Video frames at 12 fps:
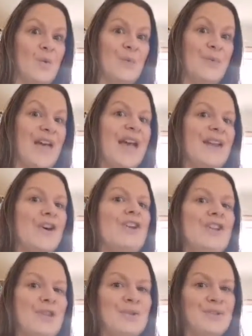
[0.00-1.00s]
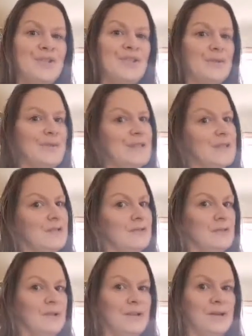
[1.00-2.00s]
they're not used to doing
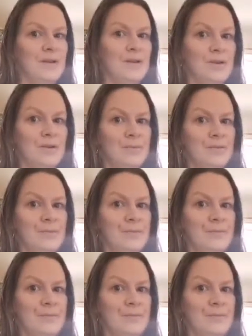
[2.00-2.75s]
schoolwork at home.